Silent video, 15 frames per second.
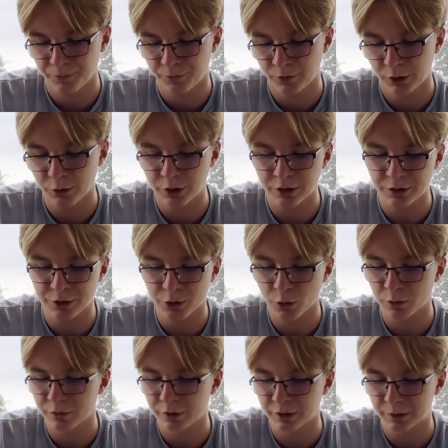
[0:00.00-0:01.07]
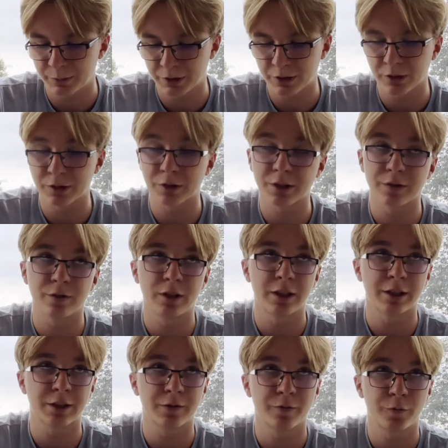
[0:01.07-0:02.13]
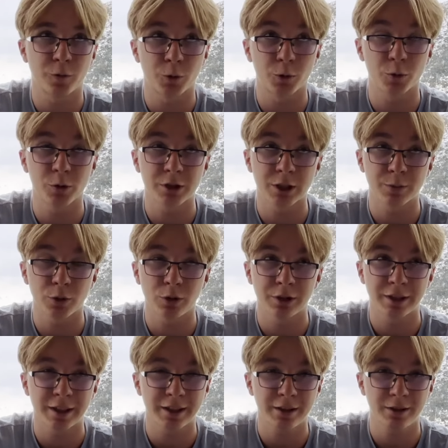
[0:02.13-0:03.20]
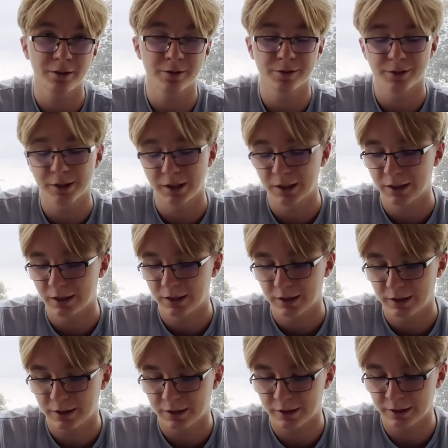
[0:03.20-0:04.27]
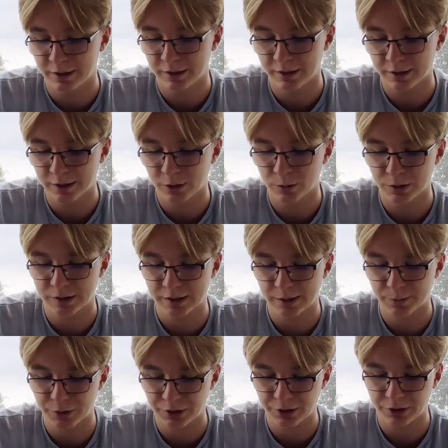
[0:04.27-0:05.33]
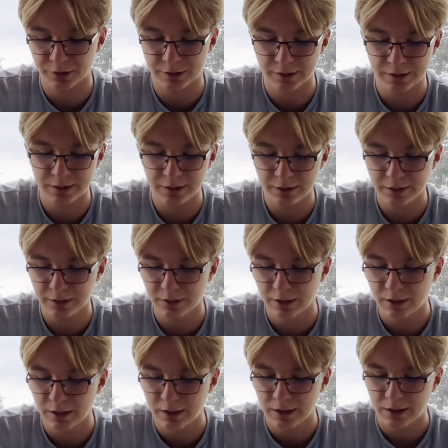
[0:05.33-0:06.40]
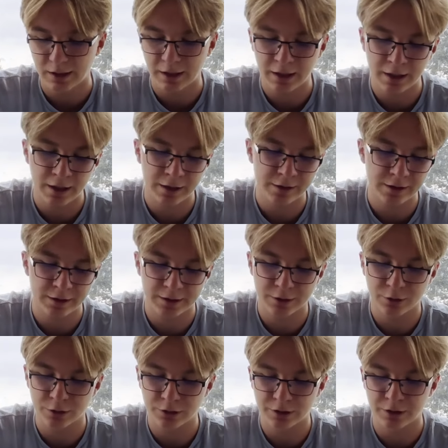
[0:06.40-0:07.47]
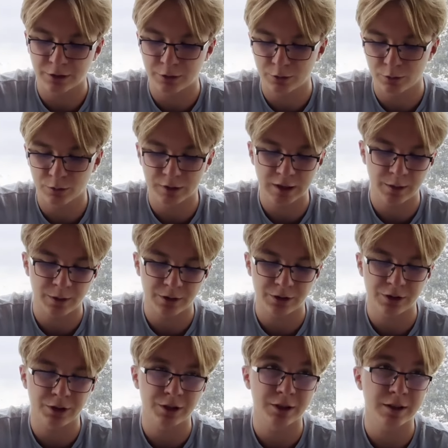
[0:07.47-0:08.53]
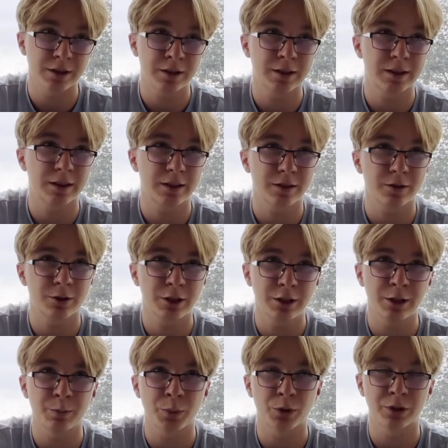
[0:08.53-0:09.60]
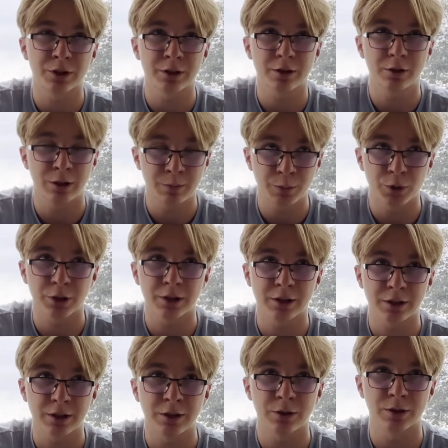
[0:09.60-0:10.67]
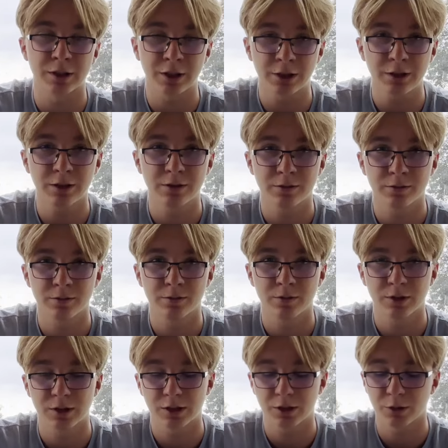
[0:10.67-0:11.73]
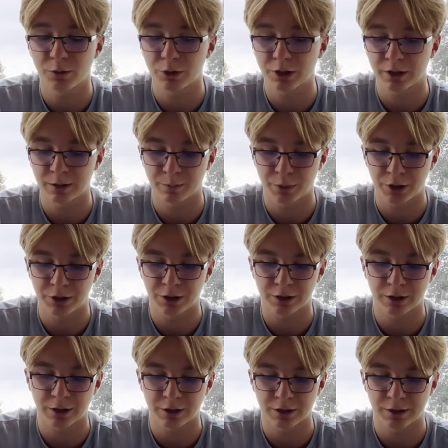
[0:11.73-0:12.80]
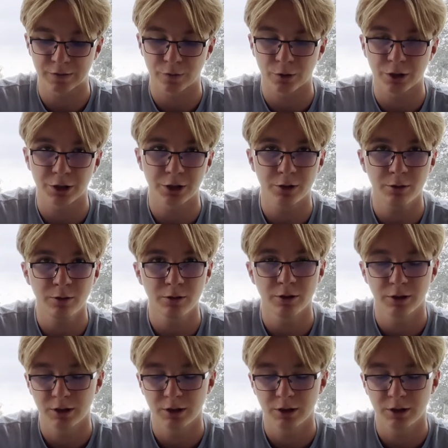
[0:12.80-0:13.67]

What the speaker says: You can draw with it because you have like 4 Ultra Ball in deck, so it's pretty consistent. And it's good into some attackers. It's really important into Zard, so you can Burning Darkness for KO.